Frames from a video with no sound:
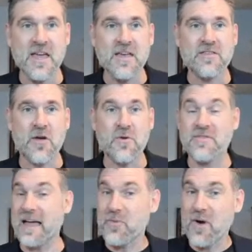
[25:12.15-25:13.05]
So
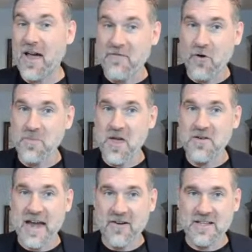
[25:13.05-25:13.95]
that's why I formed Go
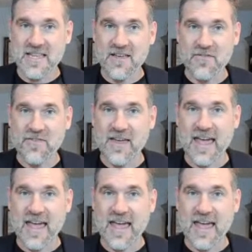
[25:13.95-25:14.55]
Narrative.